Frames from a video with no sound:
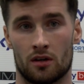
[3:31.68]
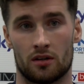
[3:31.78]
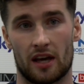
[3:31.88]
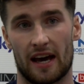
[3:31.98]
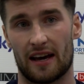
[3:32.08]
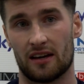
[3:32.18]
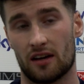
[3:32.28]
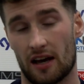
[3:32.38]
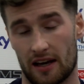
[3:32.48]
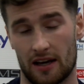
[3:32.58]

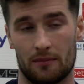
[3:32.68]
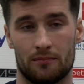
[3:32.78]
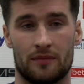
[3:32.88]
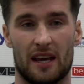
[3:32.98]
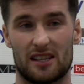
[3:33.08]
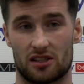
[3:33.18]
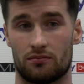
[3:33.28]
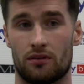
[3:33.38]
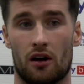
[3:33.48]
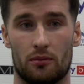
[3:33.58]
Yeah, it is a
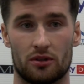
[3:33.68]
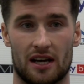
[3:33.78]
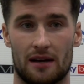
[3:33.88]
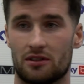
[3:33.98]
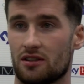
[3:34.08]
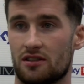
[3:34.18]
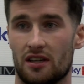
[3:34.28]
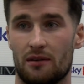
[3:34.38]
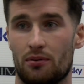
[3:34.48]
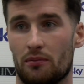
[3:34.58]
horrible time to
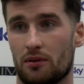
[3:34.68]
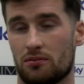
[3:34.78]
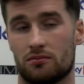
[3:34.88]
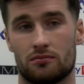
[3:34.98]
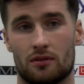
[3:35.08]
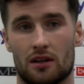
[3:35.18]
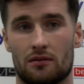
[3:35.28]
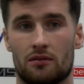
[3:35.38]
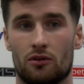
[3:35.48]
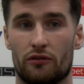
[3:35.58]
concede, probably, well,
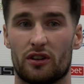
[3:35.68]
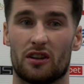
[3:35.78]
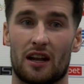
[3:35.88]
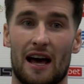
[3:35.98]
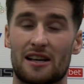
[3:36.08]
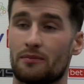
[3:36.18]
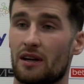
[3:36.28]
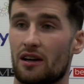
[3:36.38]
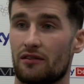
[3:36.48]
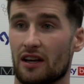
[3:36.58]
other than the last
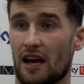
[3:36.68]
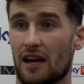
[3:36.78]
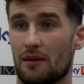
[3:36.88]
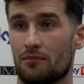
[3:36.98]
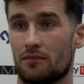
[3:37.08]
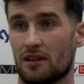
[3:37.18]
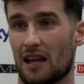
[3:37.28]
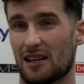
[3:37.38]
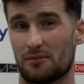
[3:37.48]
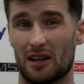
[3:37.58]
minute of the game. The
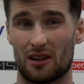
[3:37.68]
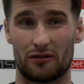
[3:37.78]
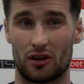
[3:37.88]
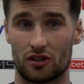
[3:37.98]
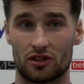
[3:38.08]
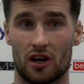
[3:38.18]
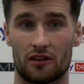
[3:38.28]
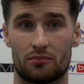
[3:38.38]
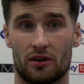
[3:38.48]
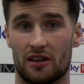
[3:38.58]
last minute of the first half
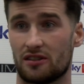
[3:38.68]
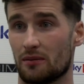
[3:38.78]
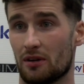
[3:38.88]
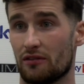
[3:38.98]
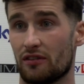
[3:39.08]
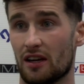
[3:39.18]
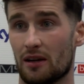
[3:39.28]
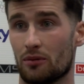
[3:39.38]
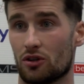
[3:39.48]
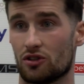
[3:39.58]
is pretty a similar
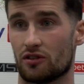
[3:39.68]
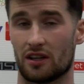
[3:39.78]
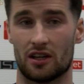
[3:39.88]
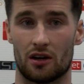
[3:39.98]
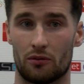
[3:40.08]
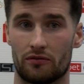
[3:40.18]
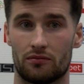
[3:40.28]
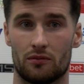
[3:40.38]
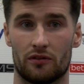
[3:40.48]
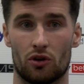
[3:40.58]
feeling, because you think, you know,
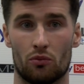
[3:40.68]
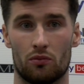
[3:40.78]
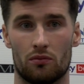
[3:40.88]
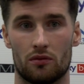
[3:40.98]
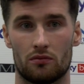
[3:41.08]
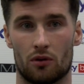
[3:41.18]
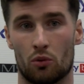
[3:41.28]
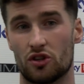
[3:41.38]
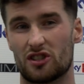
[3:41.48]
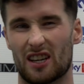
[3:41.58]
we've done, I
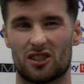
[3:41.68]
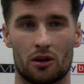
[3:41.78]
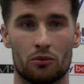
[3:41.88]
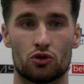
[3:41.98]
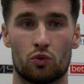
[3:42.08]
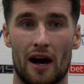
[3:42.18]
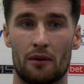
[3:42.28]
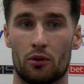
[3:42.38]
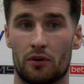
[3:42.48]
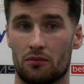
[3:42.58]
wouldn't say so much well,
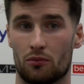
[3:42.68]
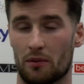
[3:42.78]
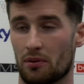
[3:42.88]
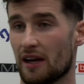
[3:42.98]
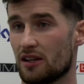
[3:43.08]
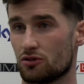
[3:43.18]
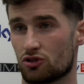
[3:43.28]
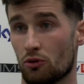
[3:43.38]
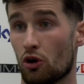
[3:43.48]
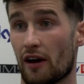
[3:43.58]
but we played
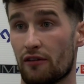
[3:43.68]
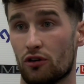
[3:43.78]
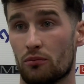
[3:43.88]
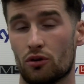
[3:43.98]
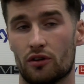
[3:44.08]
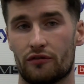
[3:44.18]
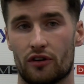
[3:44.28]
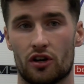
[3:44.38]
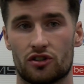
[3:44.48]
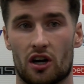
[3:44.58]
some all right football in the
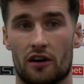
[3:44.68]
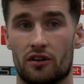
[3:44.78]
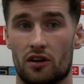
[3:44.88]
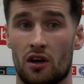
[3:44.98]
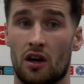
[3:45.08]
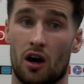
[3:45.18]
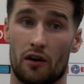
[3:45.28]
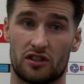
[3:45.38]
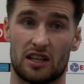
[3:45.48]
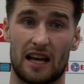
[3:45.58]
first half that
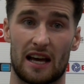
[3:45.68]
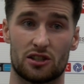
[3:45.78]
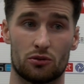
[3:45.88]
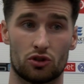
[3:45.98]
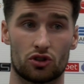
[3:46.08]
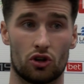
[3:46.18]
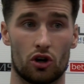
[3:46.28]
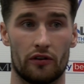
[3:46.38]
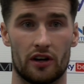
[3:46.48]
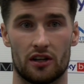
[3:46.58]
obviously led to us
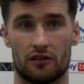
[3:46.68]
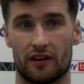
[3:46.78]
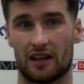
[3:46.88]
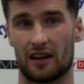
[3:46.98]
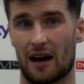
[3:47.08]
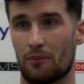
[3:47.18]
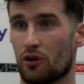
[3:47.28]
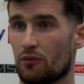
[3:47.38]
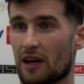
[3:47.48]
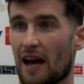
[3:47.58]
scoring, and you think at that point
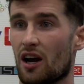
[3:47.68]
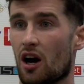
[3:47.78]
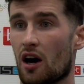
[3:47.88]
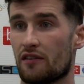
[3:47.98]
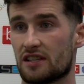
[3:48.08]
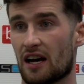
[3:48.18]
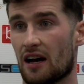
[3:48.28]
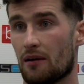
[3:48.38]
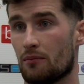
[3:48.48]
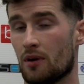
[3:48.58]
if we get in a
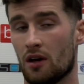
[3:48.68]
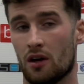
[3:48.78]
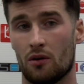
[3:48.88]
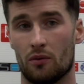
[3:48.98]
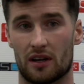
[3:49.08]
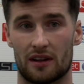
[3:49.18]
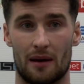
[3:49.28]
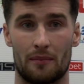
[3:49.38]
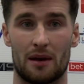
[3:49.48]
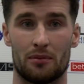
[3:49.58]
half-time, we can
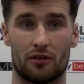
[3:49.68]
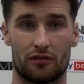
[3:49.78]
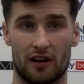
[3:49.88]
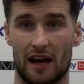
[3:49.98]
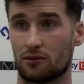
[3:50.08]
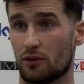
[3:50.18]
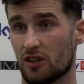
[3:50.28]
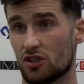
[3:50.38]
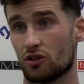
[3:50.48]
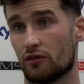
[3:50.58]
then maybe reflect with
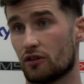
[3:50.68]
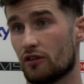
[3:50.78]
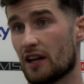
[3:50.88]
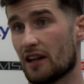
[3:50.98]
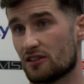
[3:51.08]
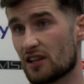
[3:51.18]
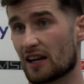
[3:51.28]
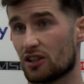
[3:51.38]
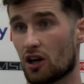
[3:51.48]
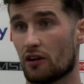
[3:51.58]
each other, and then
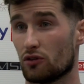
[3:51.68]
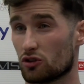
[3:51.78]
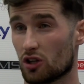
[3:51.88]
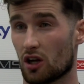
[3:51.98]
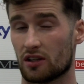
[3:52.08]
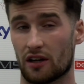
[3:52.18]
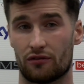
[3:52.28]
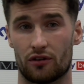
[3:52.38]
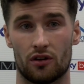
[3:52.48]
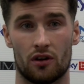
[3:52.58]
second half looks a lot
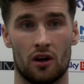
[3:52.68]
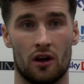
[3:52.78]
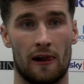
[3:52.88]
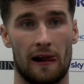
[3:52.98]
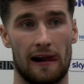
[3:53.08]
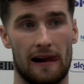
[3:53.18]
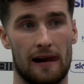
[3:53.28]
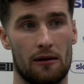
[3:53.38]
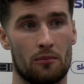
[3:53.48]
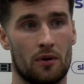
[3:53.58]
different.
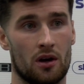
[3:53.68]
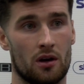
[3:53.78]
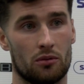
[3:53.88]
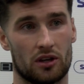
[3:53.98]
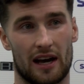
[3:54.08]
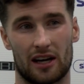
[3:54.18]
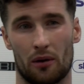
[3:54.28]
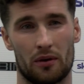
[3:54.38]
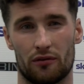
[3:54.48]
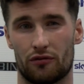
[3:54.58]
But yeah,
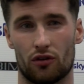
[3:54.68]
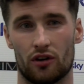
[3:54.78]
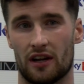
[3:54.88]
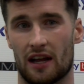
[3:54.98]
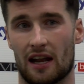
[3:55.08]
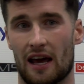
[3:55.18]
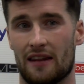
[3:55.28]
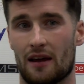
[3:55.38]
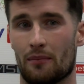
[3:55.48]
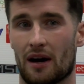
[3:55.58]
going in front and then letting
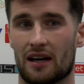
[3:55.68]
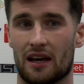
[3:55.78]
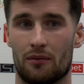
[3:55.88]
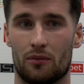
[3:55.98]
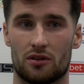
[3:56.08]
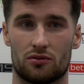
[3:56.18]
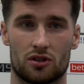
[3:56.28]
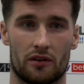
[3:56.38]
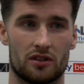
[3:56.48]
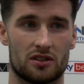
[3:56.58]
them back in, which was
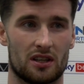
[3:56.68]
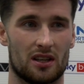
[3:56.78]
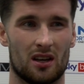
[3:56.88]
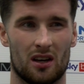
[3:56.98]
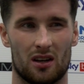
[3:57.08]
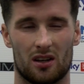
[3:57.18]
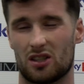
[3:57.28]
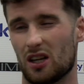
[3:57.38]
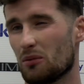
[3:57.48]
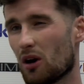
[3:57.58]
obviously a
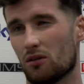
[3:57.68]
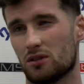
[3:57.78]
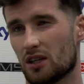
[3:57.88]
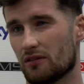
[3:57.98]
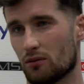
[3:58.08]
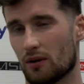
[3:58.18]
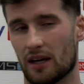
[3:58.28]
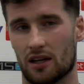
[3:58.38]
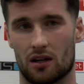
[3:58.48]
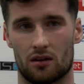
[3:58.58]
cheap goal to give
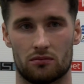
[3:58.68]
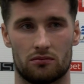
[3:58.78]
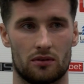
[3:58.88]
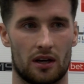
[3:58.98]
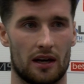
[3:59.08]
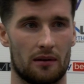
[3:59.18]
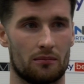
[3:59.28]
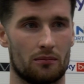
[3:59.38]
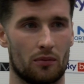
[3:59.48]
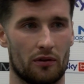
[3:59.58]
away. You know,
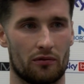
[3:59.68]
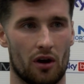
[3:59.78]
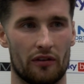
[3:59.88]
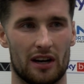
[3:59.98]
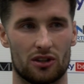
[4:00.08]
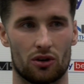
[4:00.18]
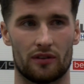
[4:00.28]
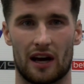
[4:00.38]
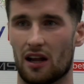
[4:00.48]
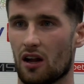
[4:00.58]
we've not really done
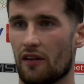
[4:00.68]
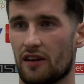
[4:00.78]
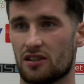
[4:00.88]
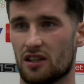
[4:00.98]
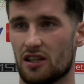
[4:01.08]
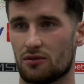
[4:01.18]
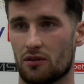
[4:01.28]
that a lot this season.